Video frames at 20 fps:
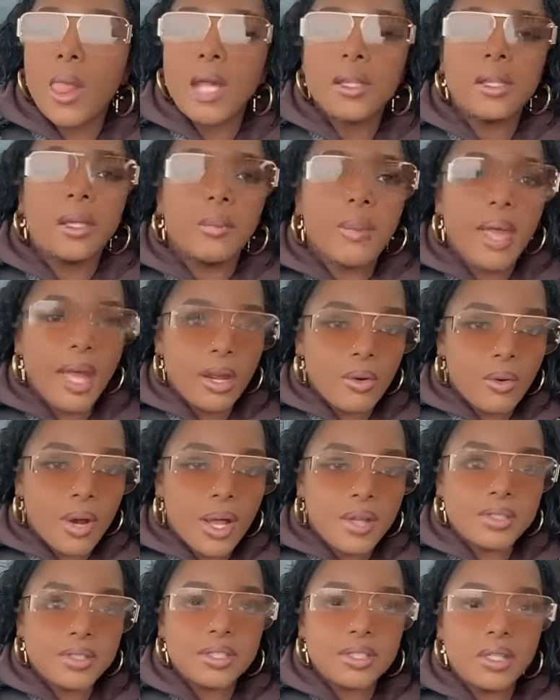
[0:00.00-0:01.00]
the
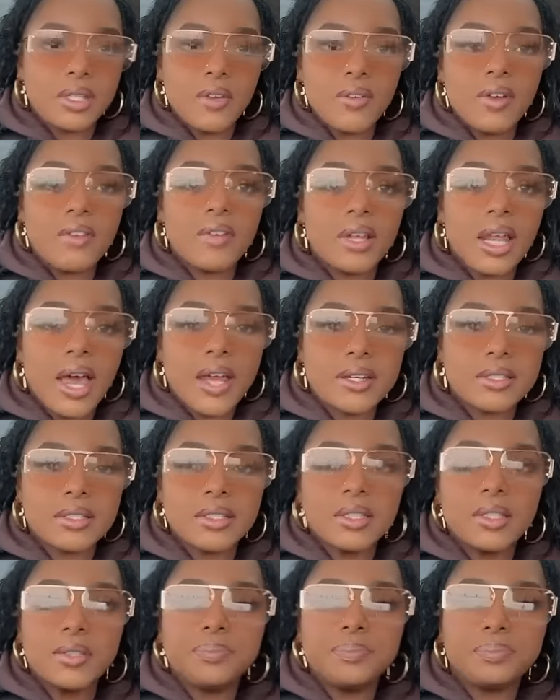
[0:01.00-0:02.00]
backgrounds and stuff of a lot of
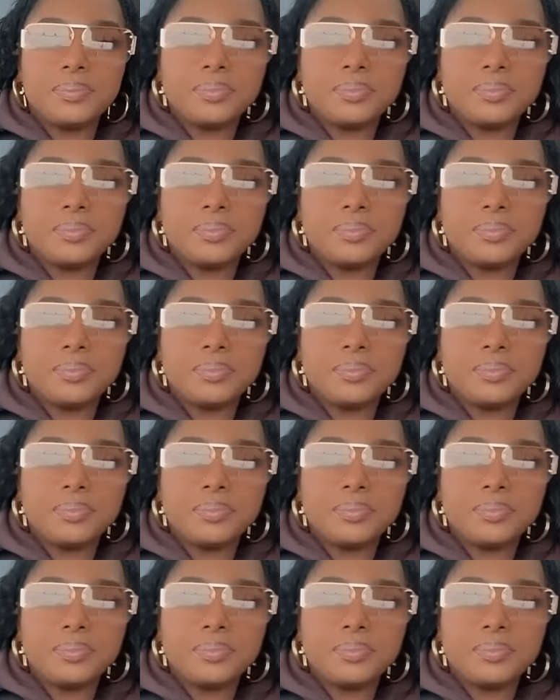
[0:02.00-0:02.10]
stuff.